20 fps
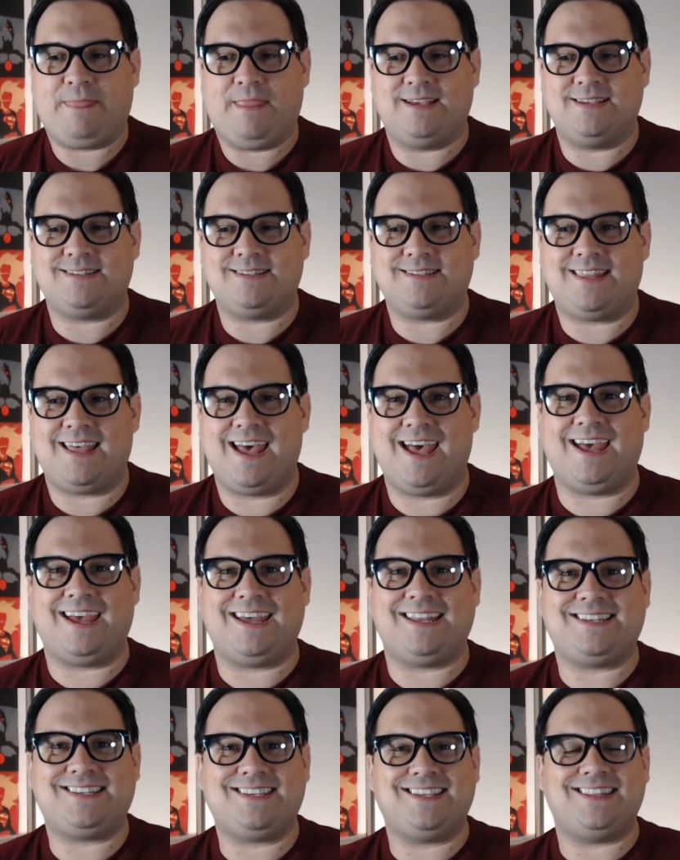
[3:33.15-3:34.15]
is
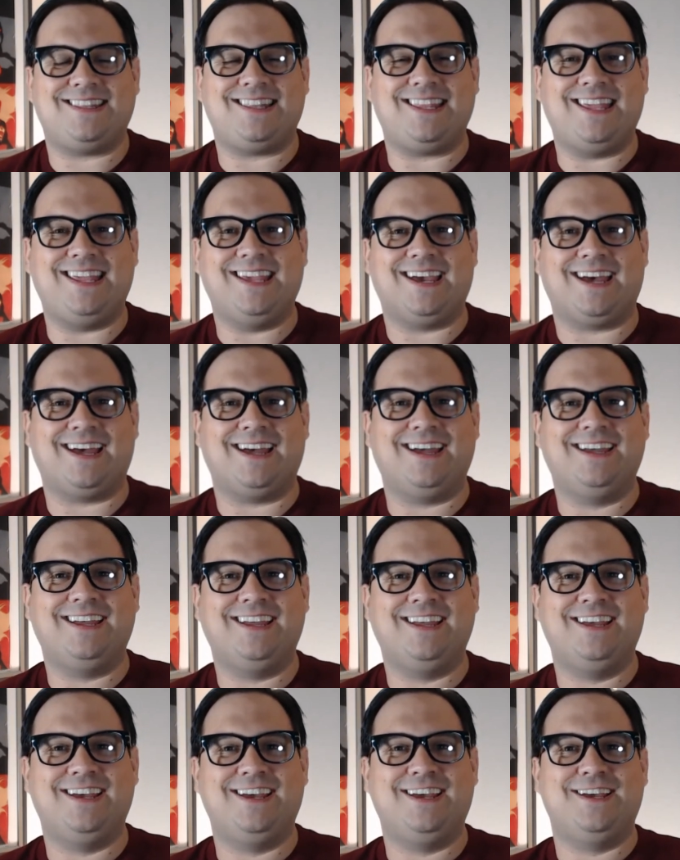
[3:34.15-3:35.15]
that the
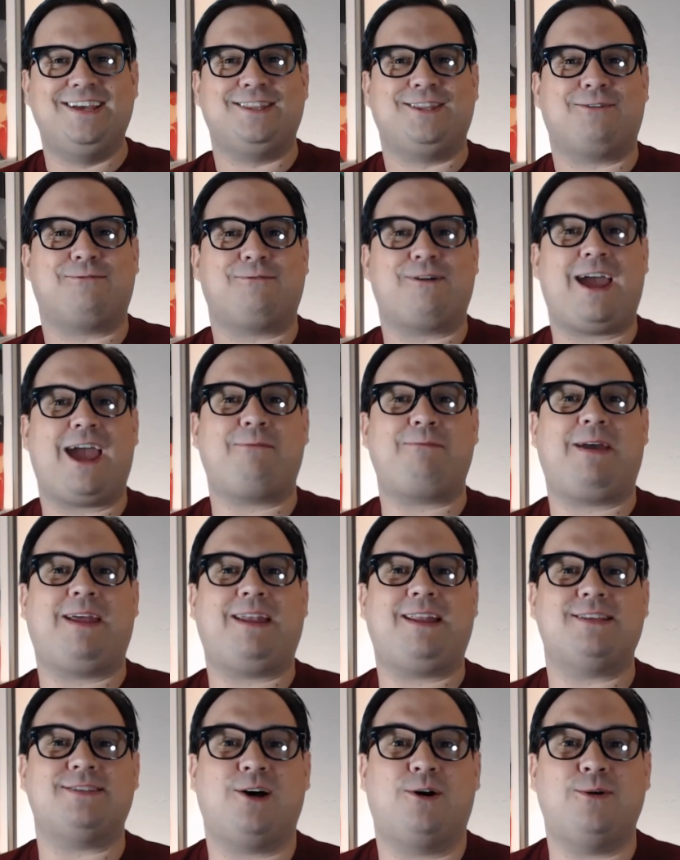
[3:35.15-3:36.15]

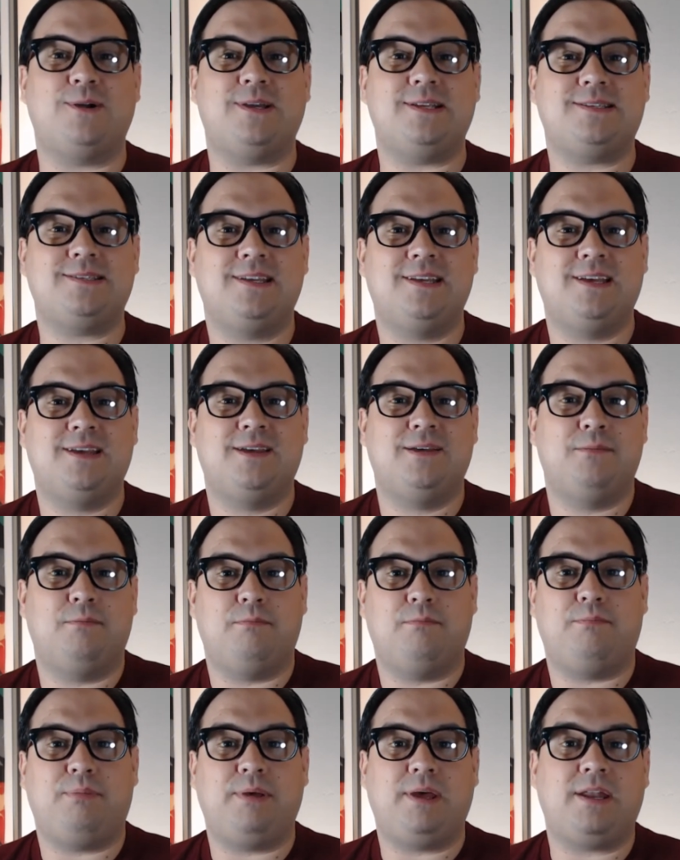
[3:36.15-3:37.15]
Ragman has always
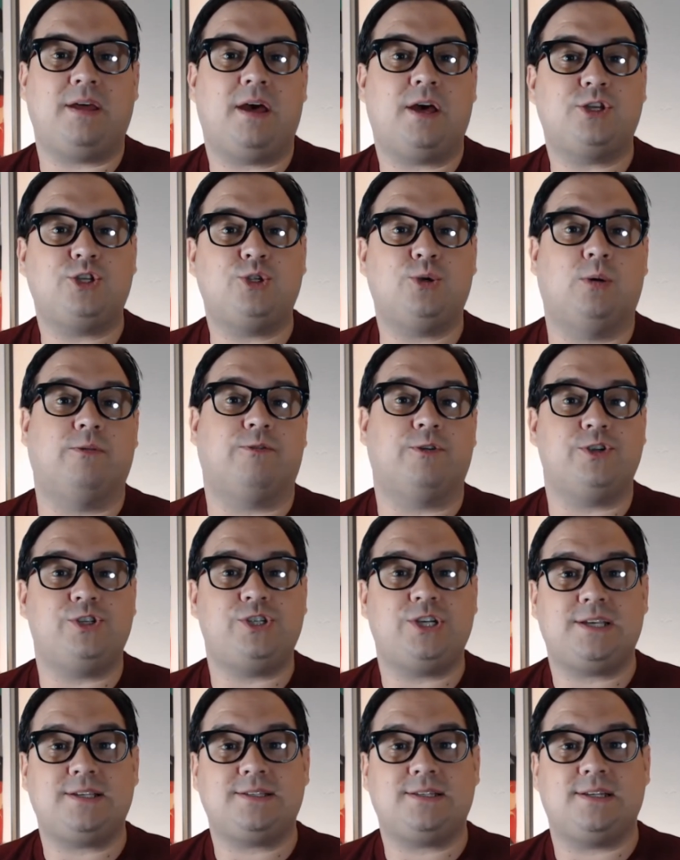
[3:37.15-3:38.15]
been a tool for
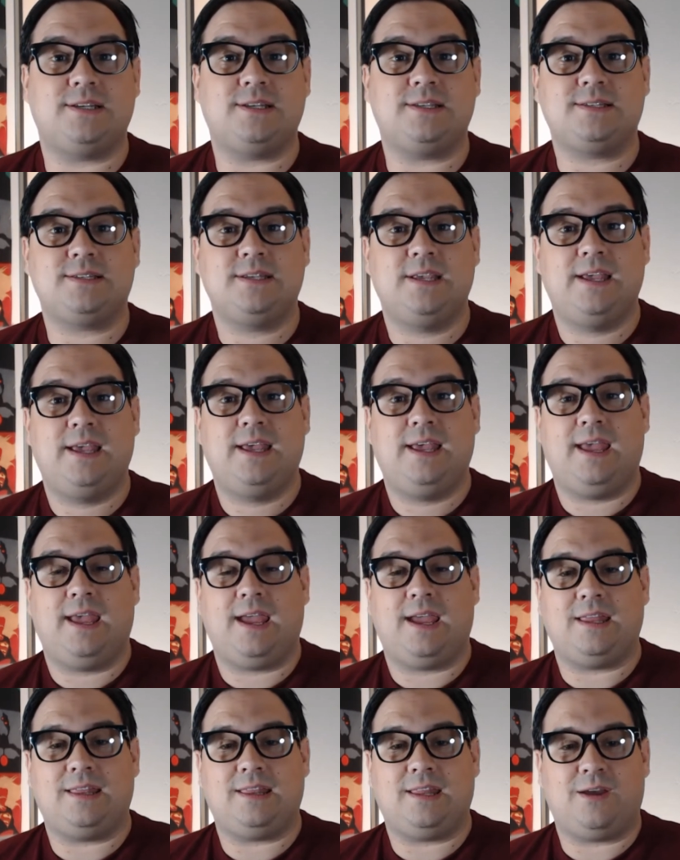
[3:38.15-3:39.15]
justice,
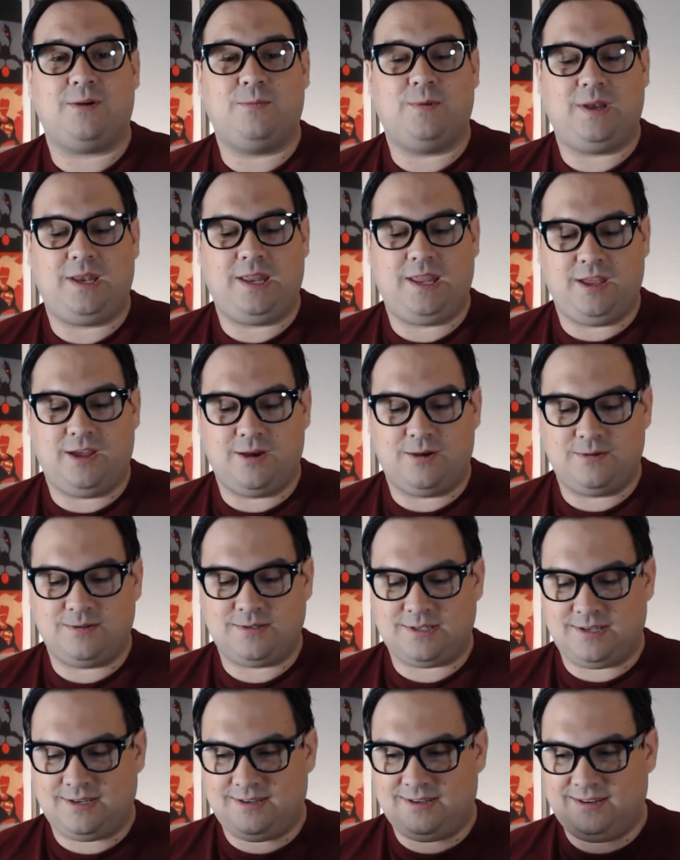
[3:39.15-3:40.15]
and that when he
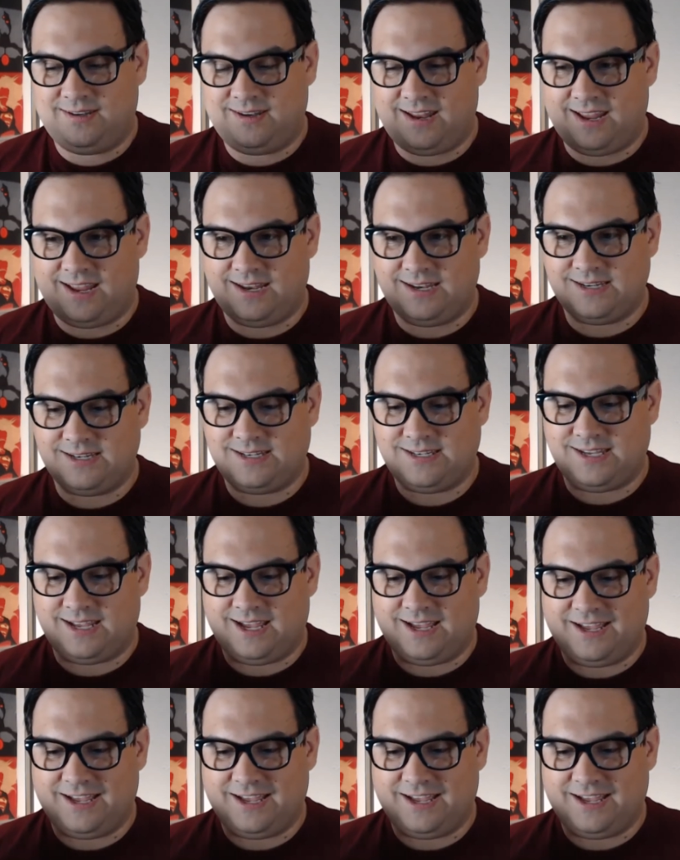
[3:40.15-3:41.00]
goes and